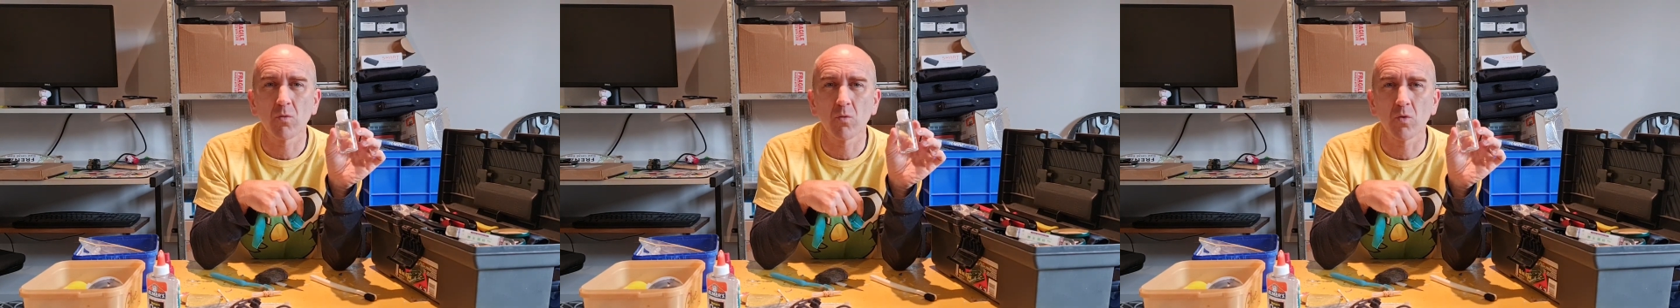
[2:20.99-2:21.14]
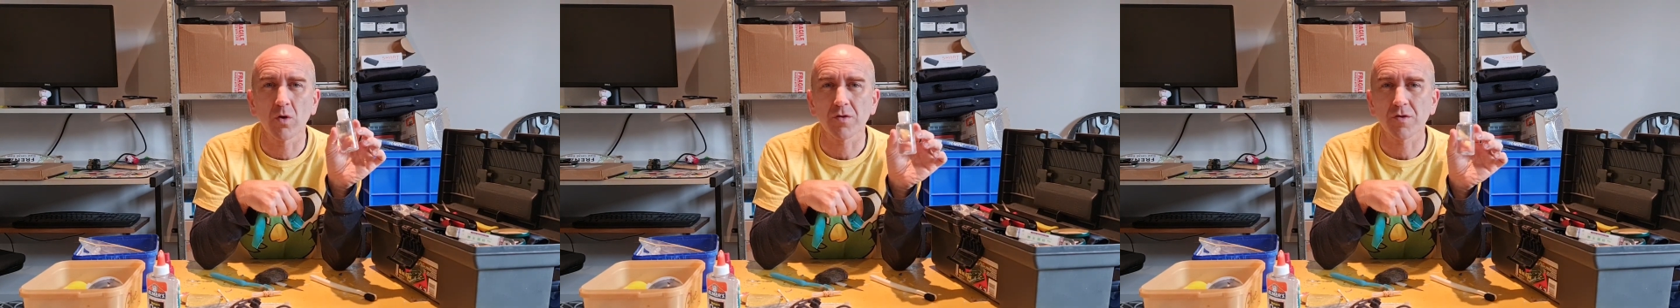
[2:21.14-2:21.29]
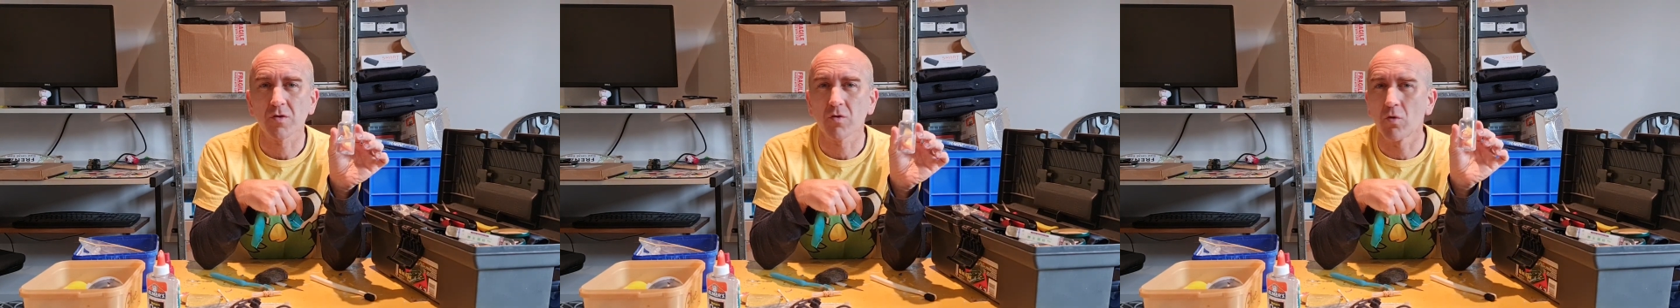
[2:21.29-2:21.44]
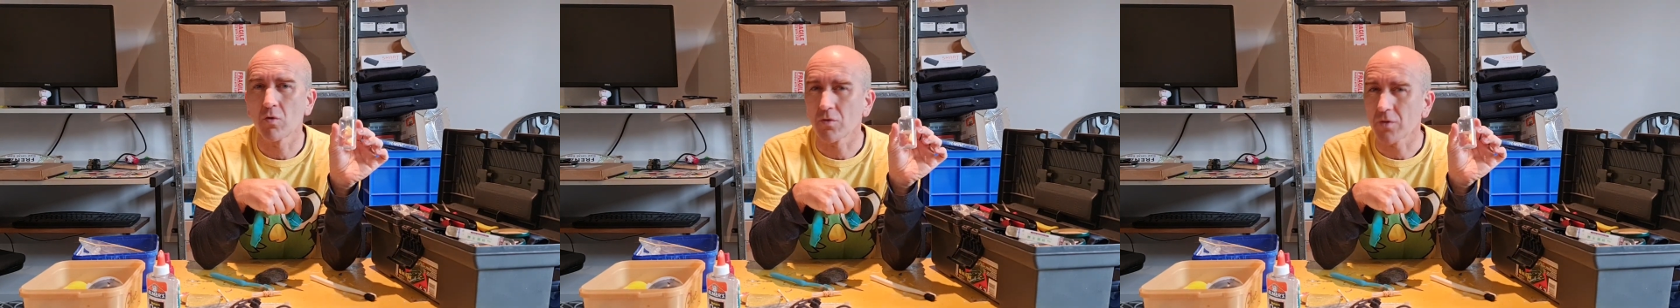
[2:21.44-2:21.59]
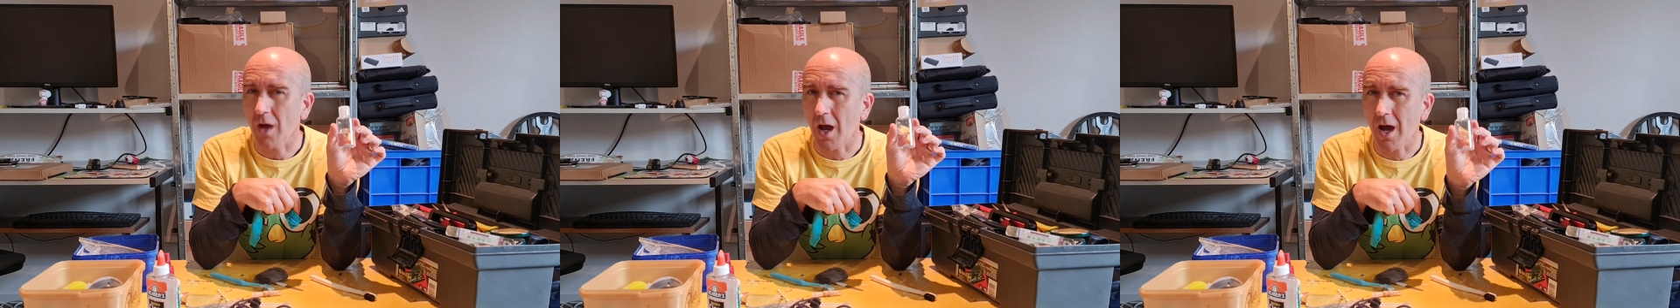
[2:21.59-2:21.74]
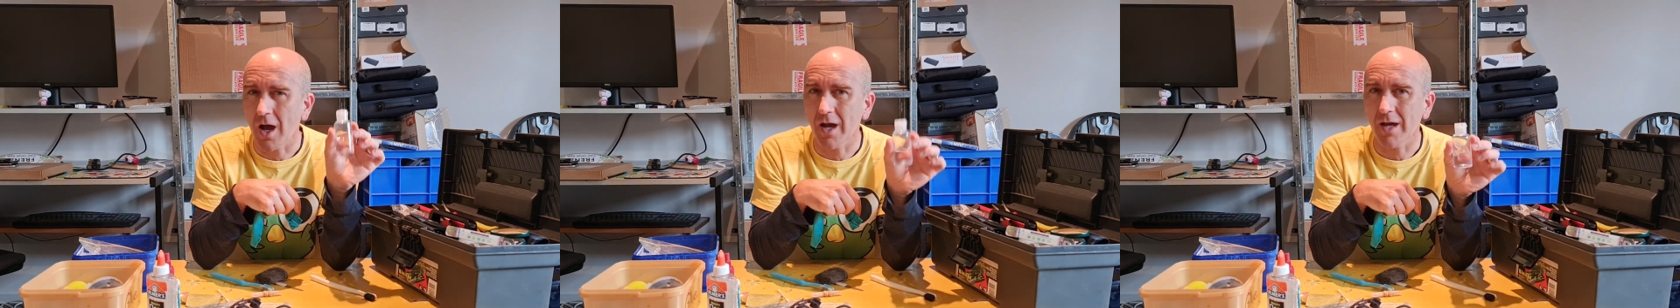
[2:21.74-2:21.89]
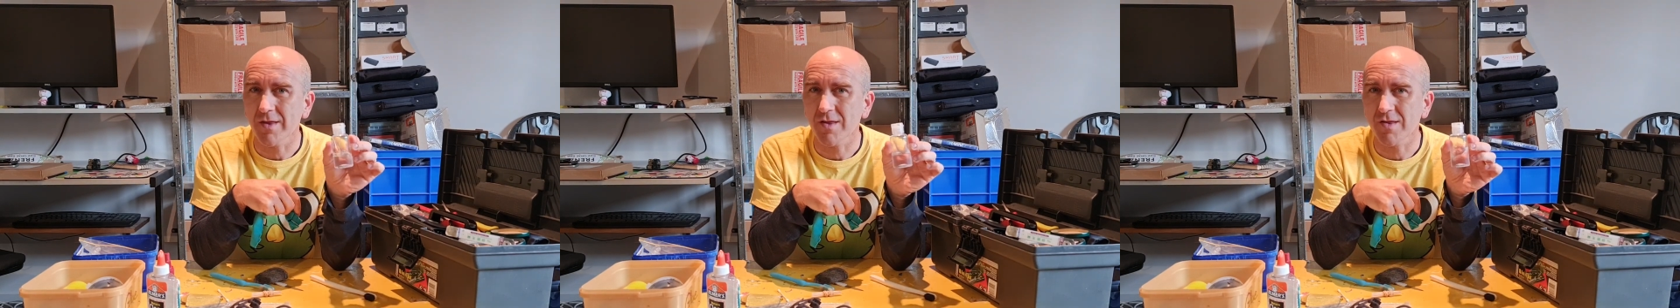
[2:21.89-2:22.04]
what's called
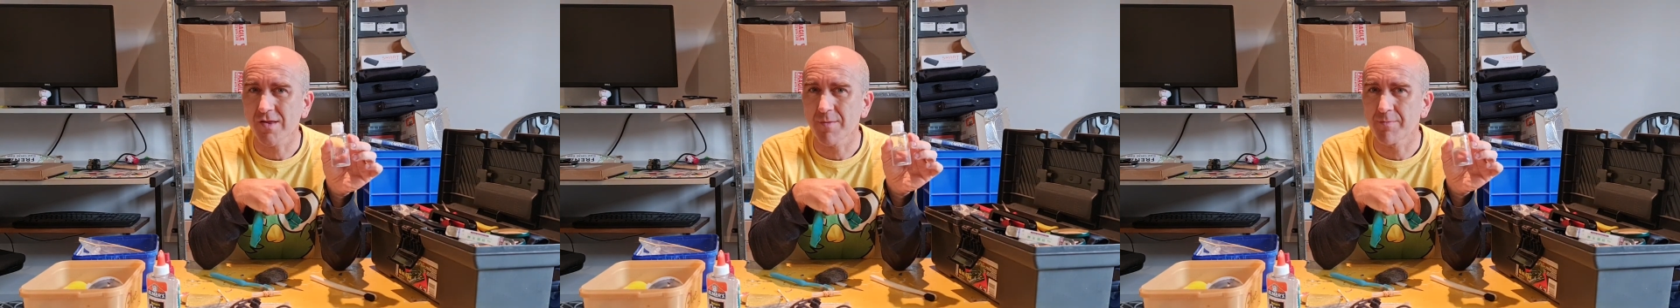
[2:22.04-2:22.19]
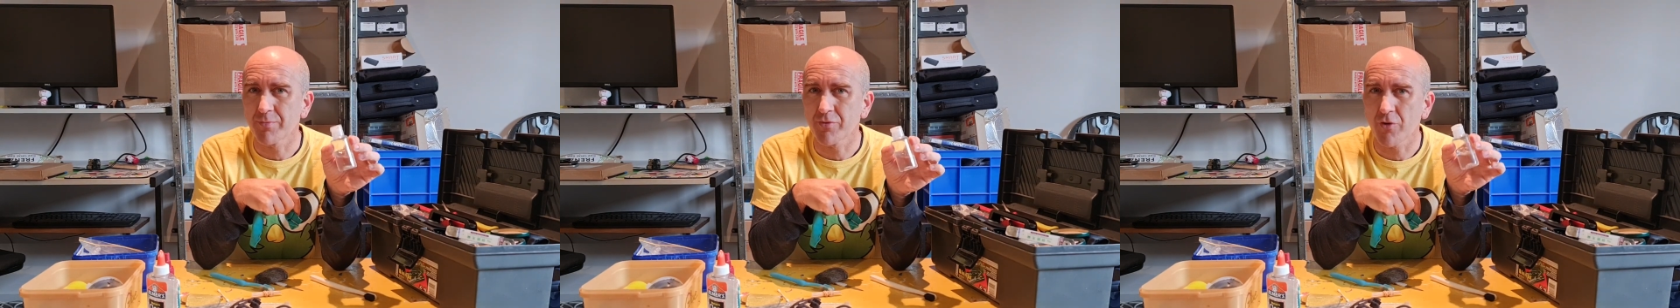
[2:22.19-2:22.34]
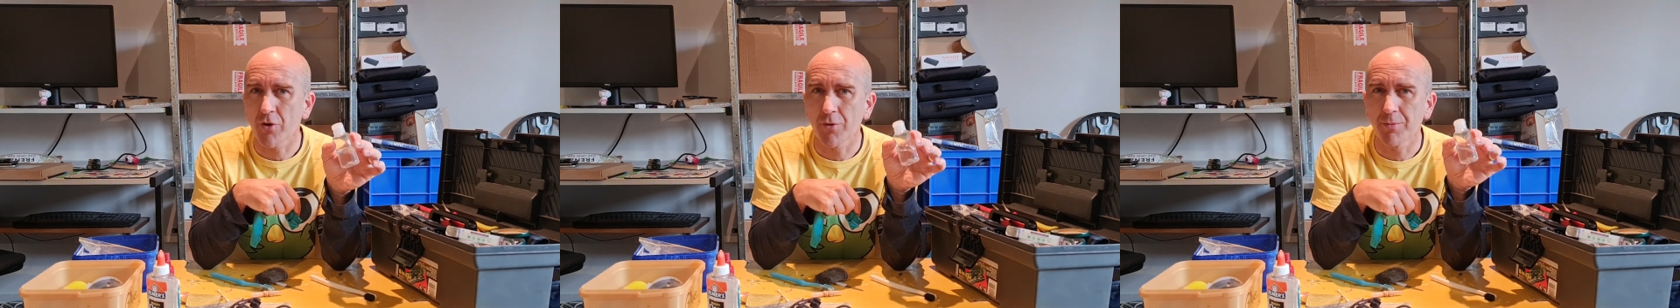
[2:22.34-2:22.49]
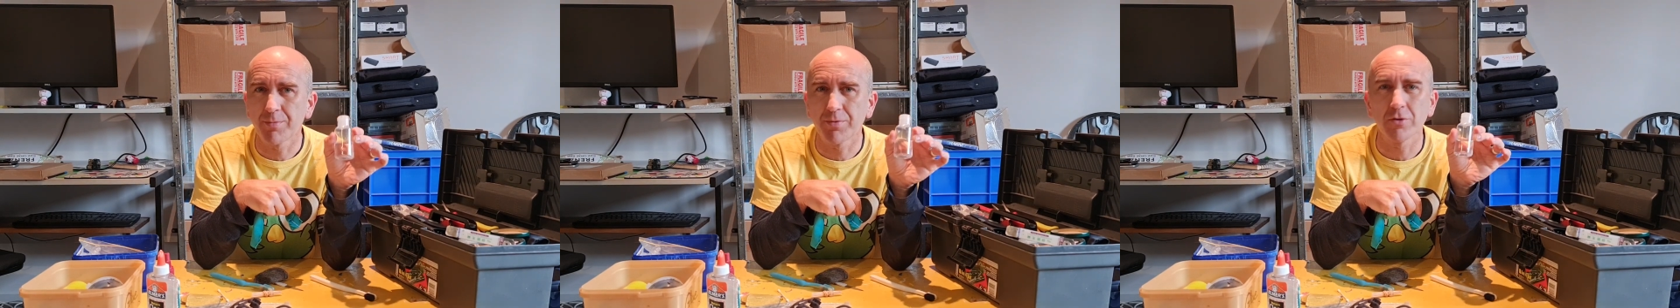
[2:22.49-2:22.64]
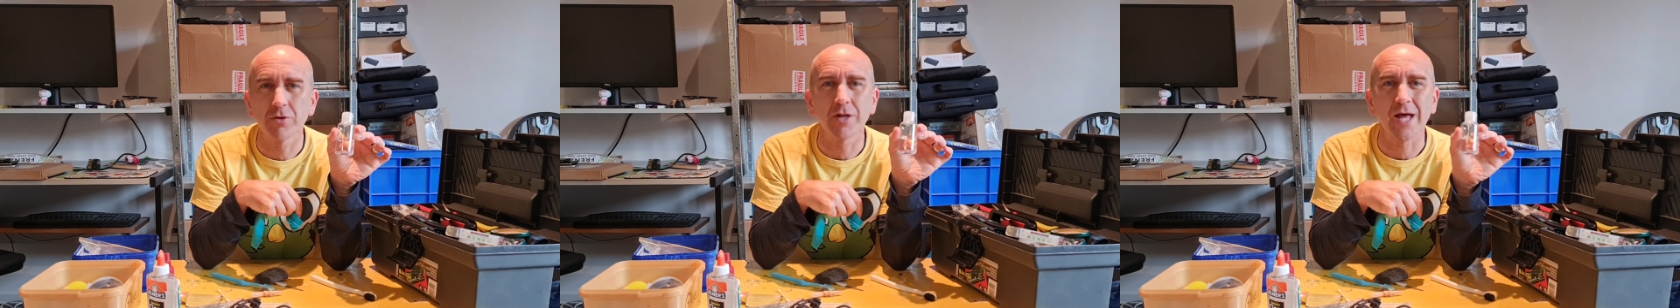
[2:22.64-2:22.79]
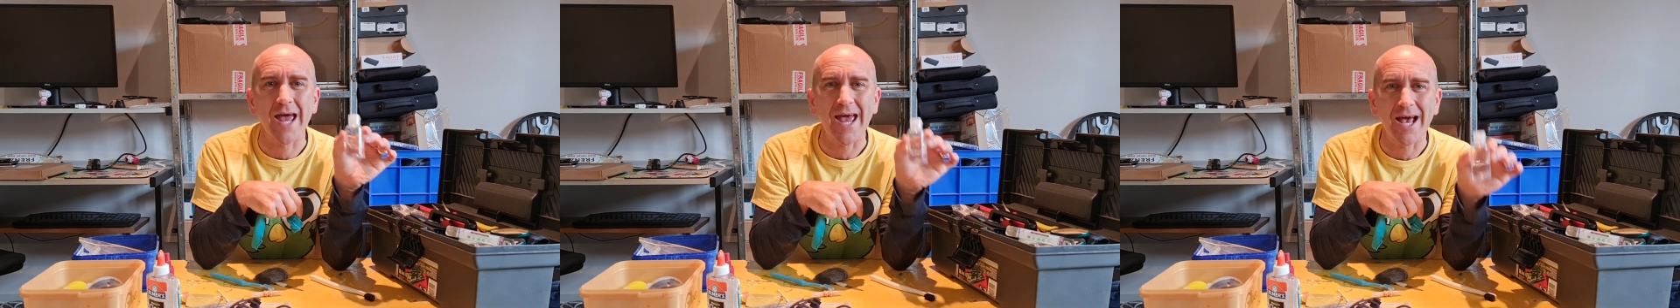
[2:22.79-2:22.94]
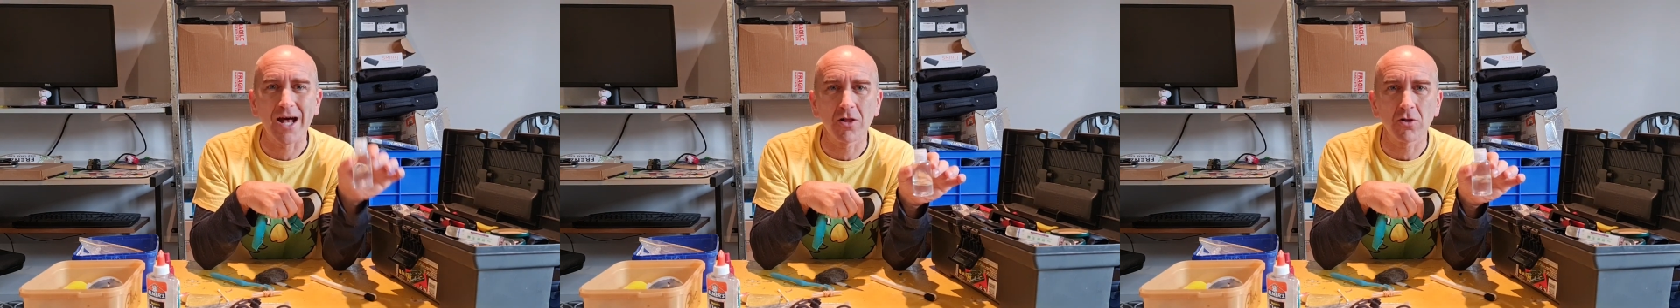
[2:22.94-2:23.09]

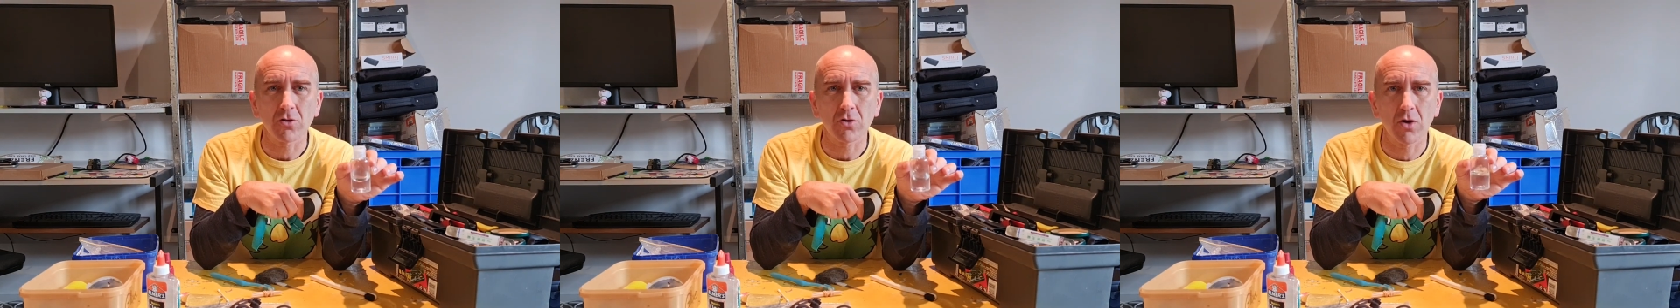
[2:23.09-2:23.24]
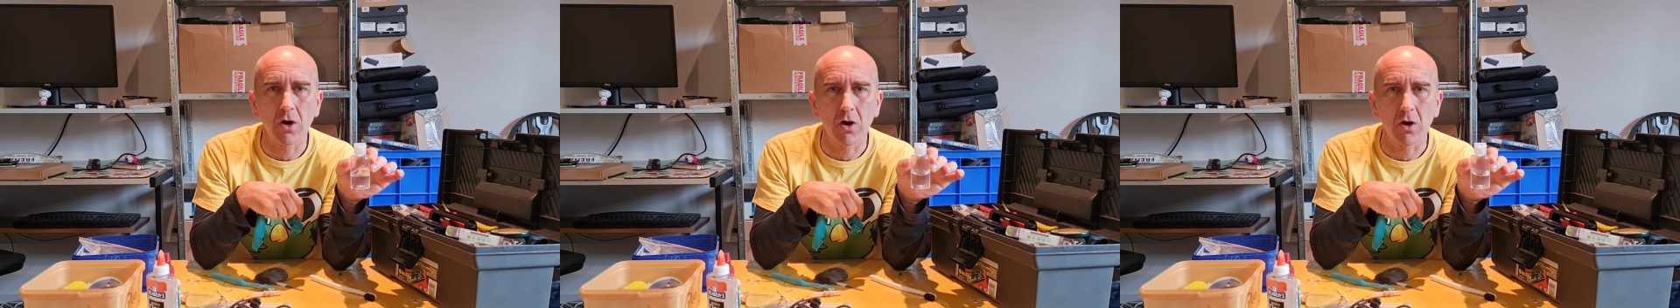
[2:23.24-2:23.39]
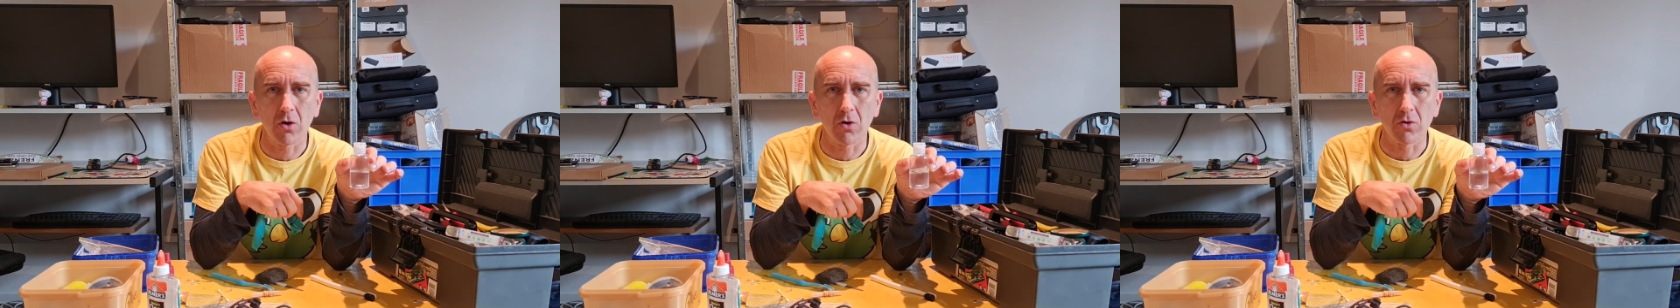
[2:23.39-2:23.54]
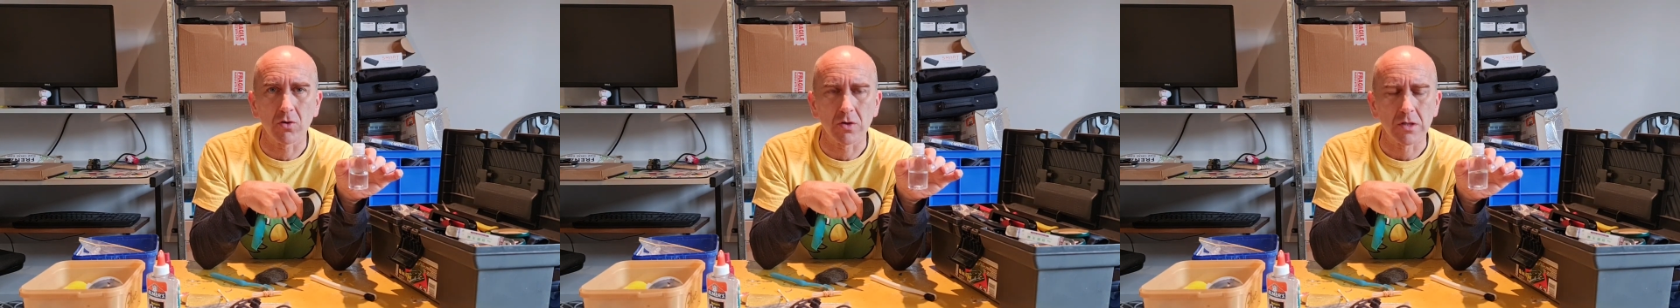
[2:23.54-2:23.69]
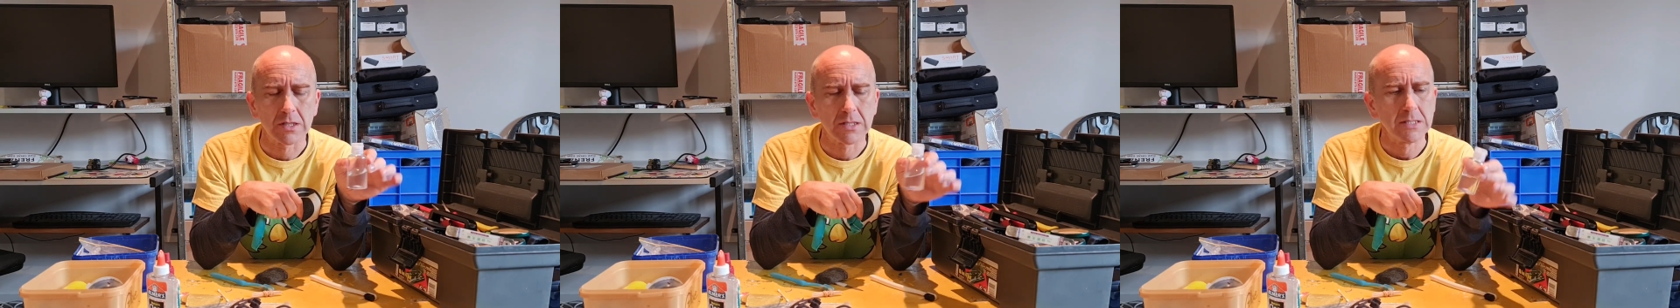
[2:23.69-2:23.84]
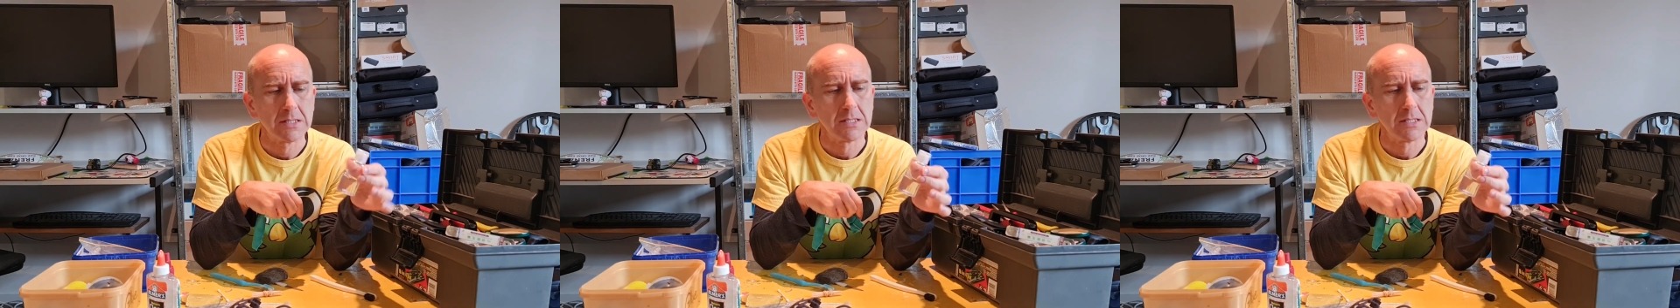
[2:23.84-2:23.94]
isopropyl alcohol.